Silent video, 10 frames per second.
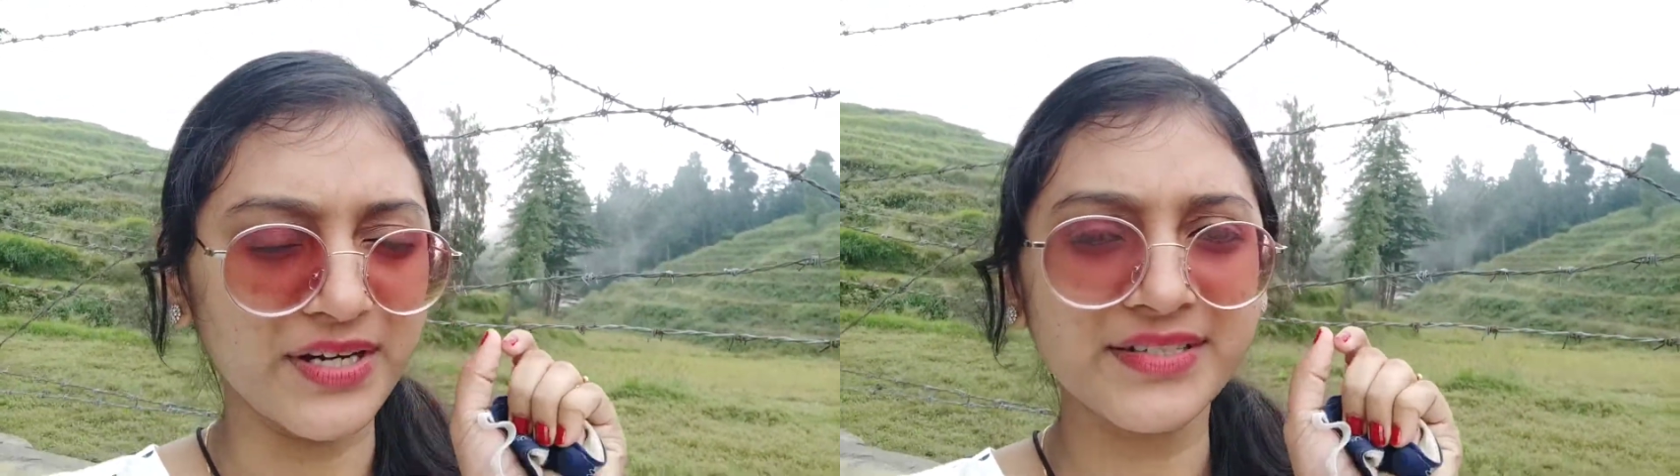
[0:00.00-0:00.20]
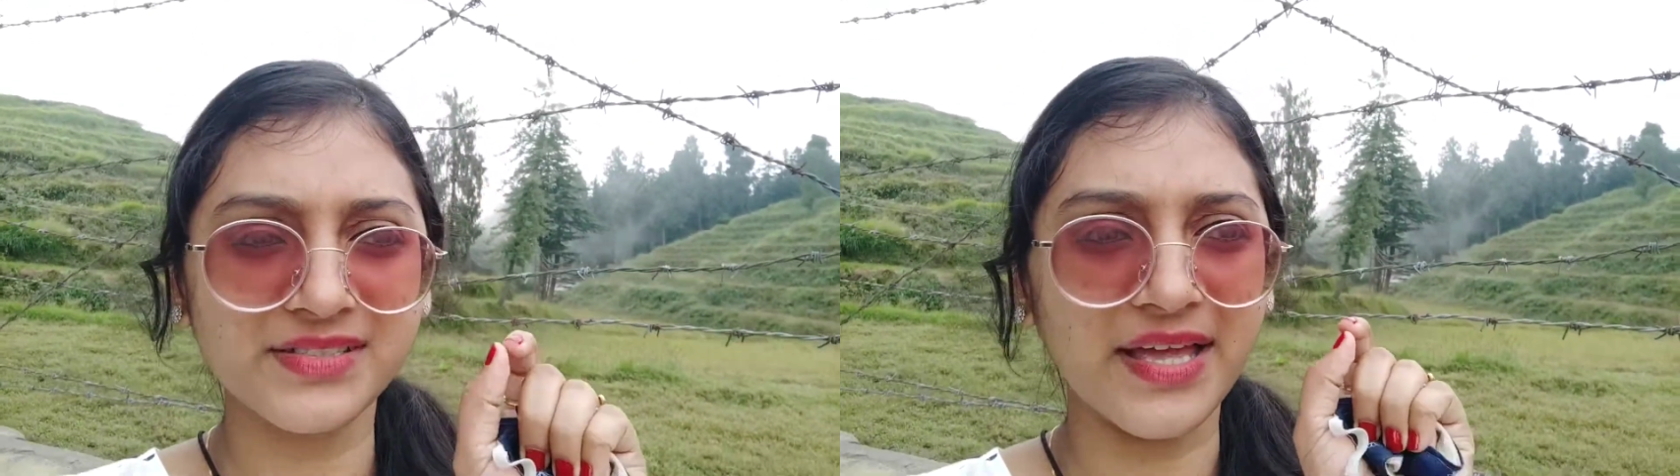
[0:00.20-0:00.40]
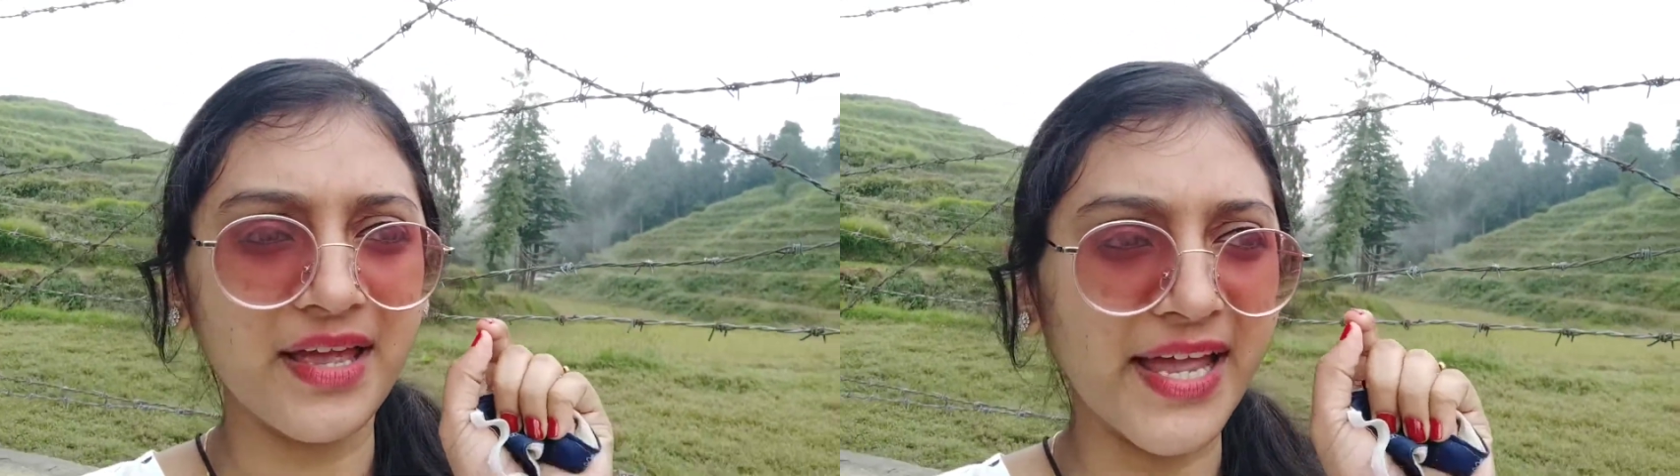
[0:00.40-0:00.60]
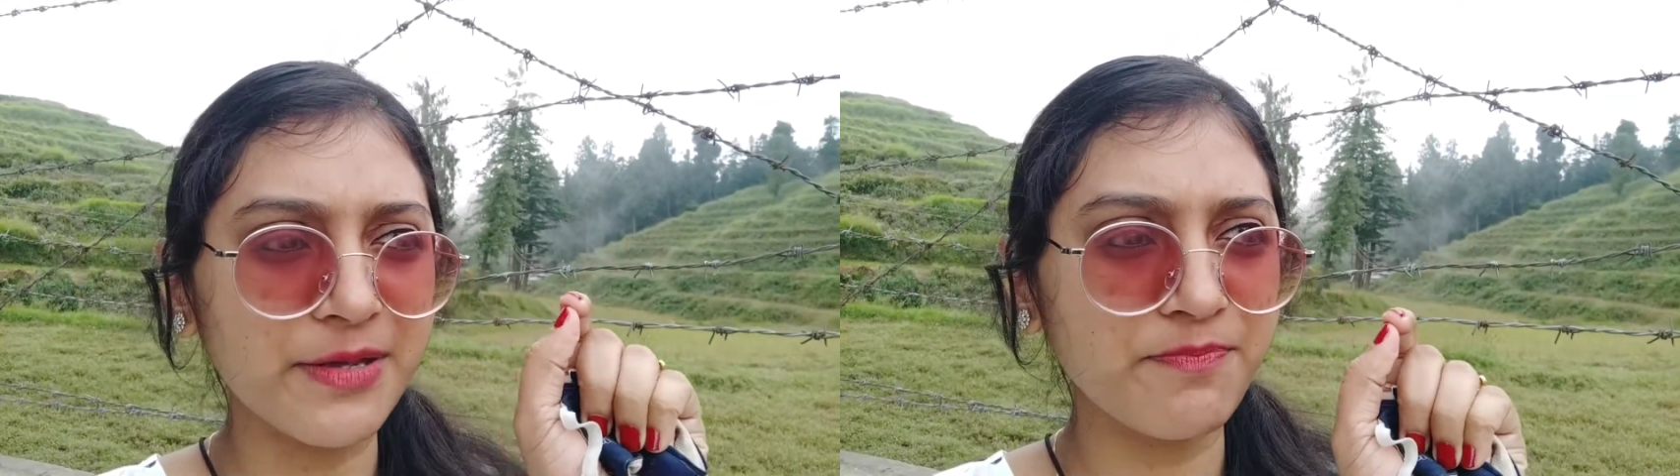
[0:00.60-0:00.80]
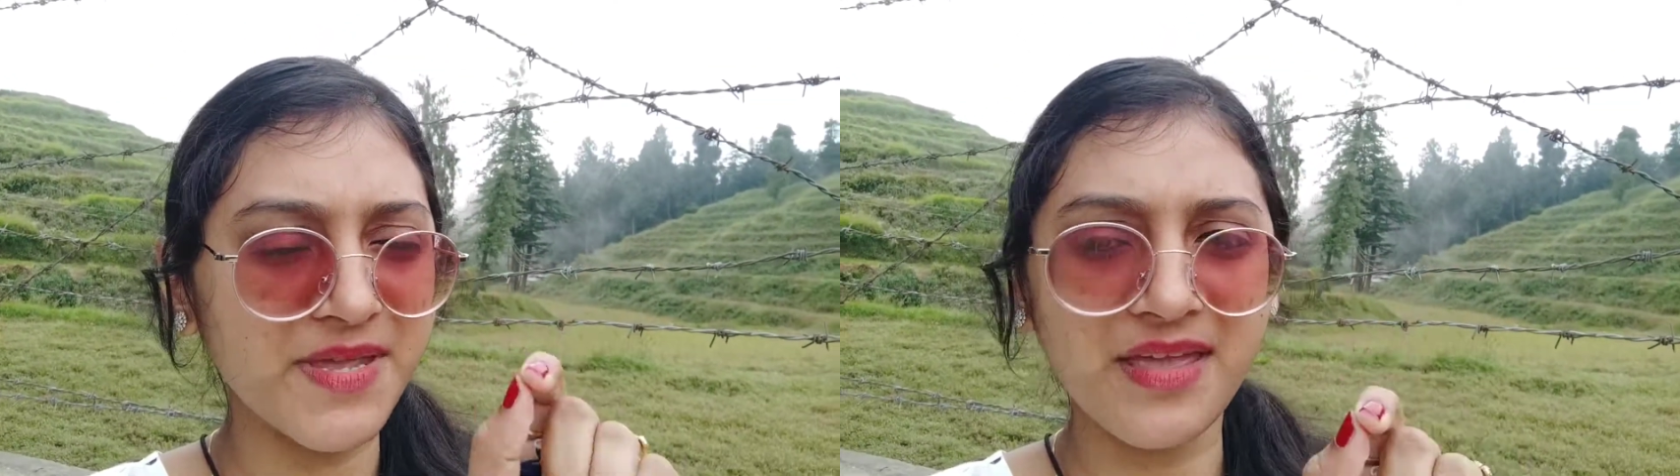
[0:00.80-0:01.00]
It's
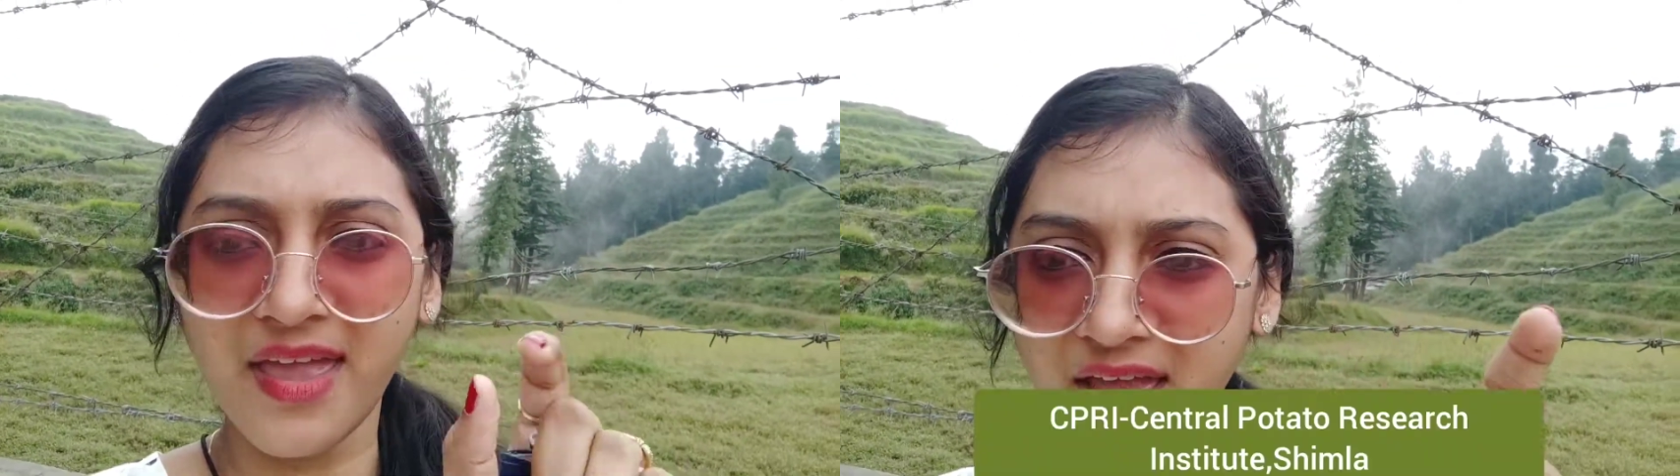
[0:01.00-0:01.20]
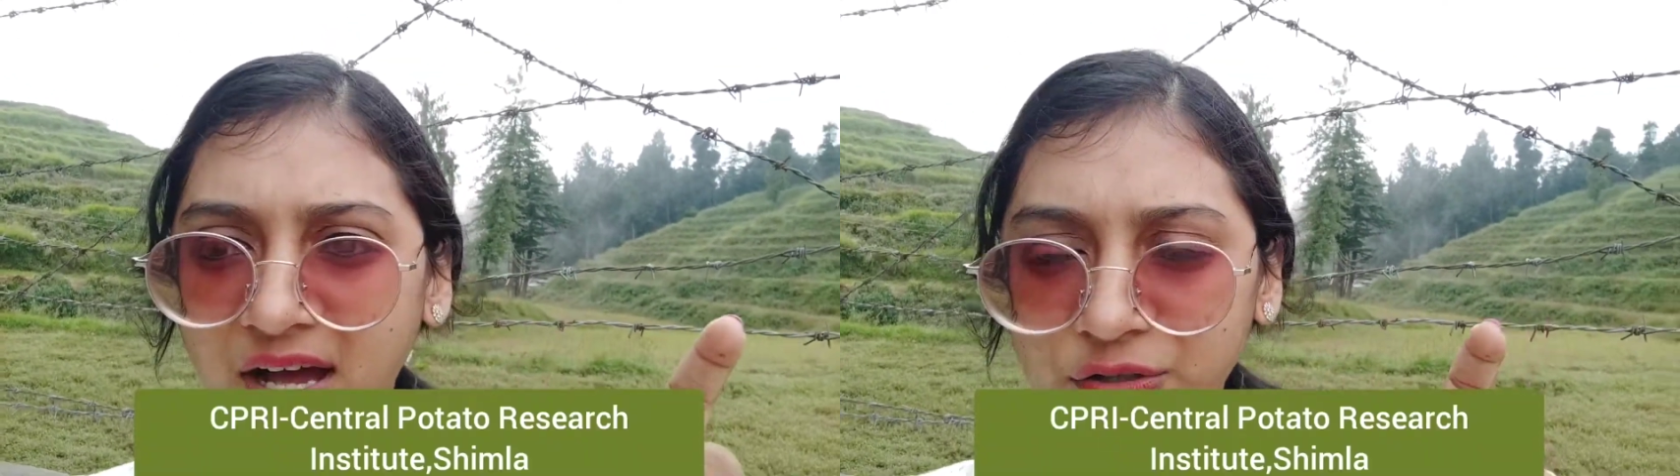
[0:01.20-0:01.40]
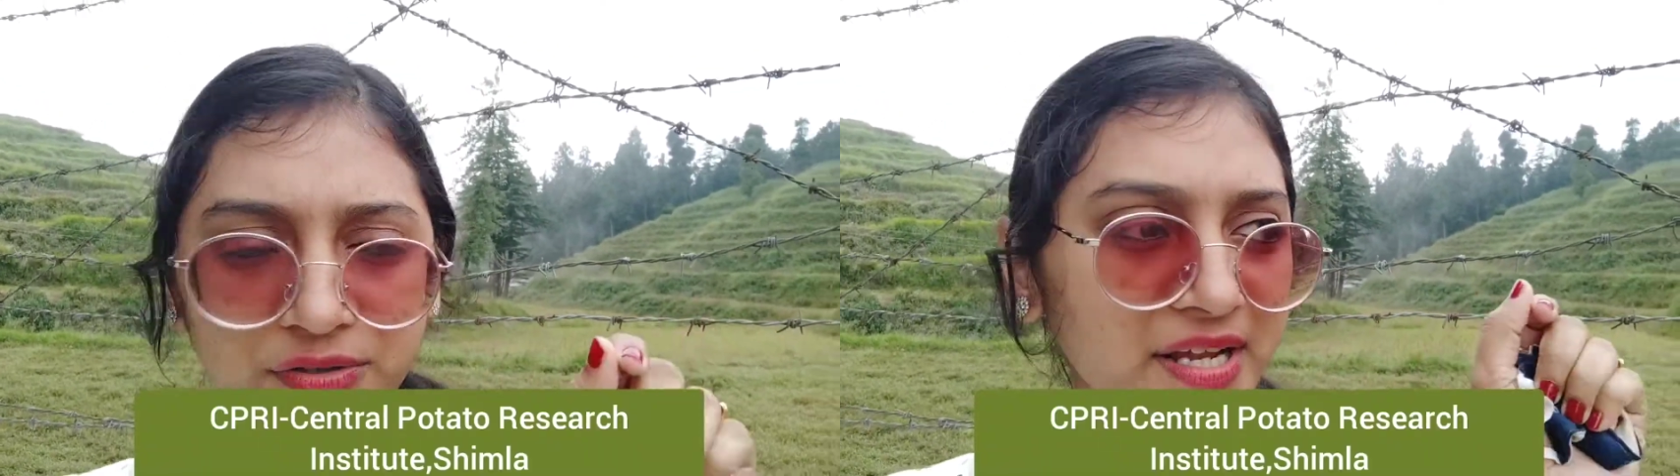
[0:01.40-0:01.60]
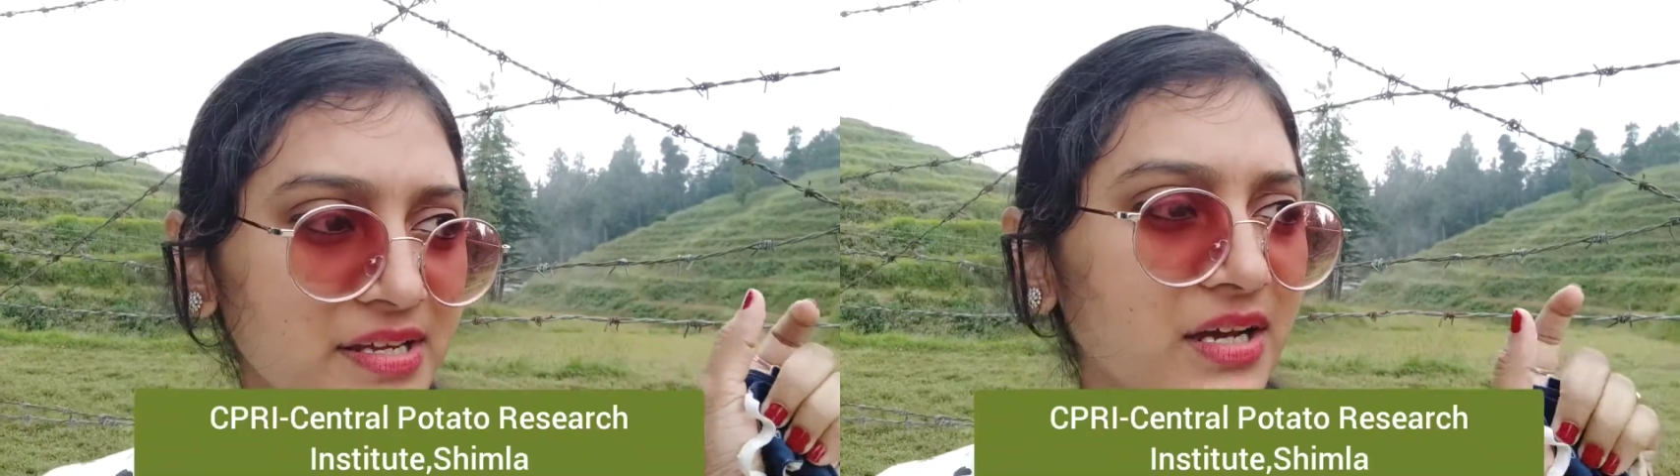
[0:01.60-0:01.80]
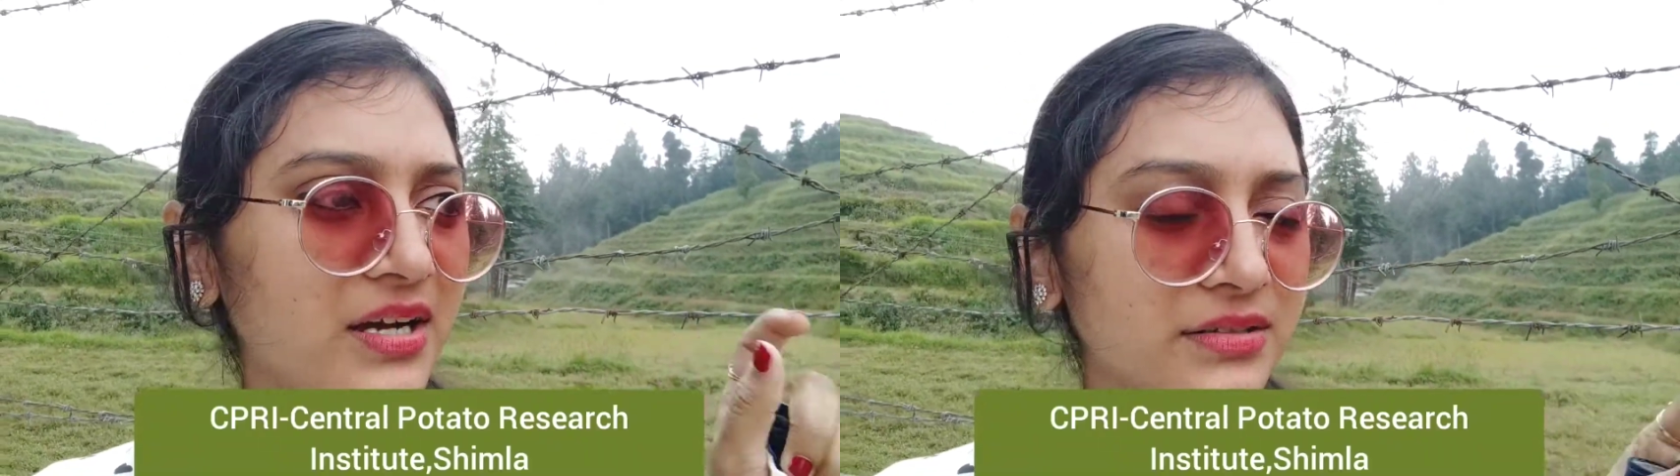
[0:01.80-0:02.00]
IPAR or
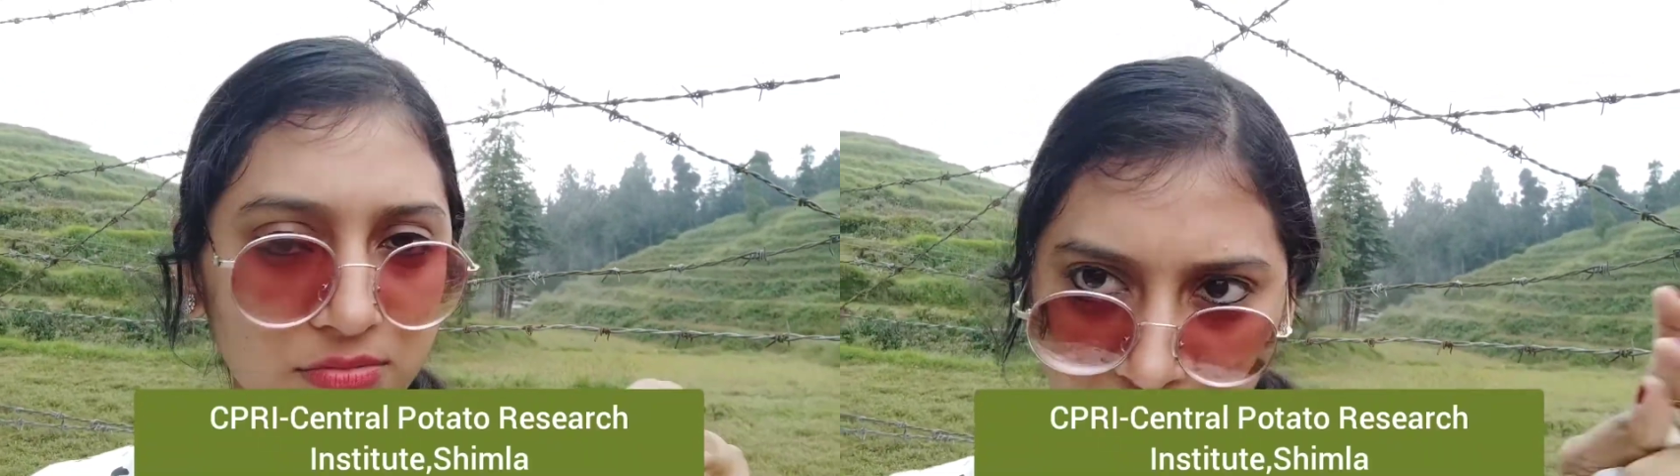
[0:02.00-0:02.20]
ICAR.